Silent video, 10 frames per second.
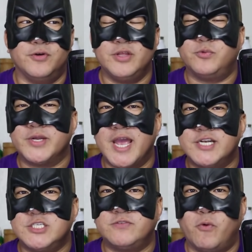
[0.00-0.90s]
33
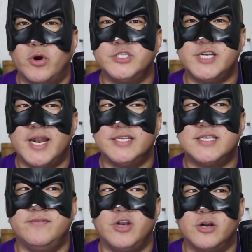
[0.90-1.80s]
catches,
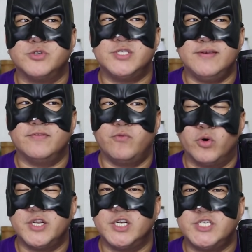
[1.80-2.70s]
497 yards receiving,
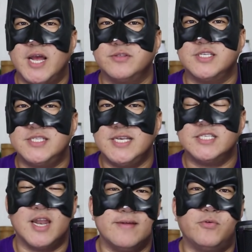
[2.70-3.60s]
four touchdowns this
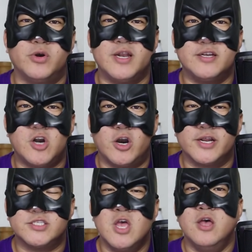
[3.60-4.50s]
season on 49
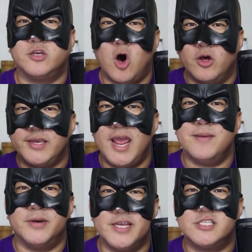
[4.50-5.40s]
targets. Call
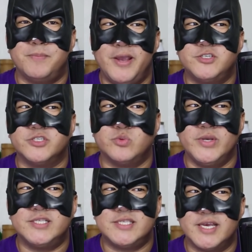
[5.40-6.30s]
game against the Patriots
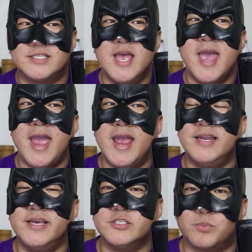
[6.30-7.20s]
week 6
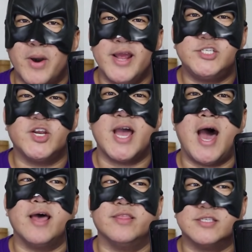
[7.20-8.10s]
and he is branching
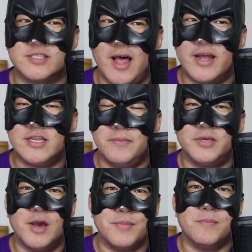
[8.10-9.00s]
out of the slot and
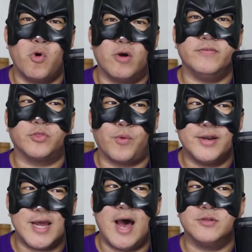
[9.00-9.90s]
becoming more of a
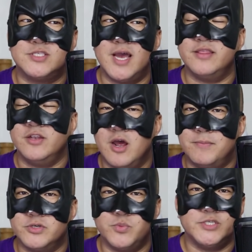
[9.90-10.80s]
threat outside the
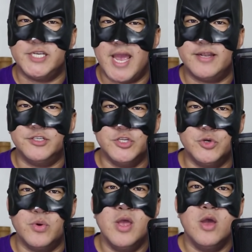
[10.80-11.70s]
numbers, which he had to
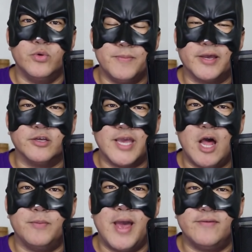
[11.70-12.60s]
do with Michael
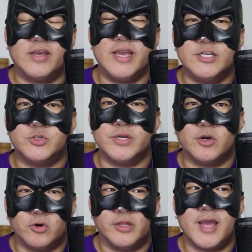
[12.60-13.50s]
Gallup having an injury
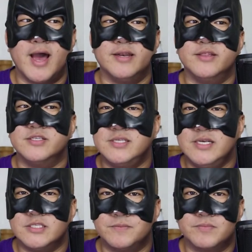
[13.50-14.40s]
early on in the
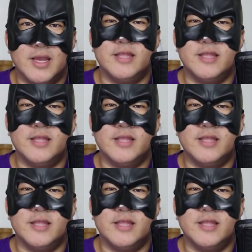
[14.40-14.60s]
season.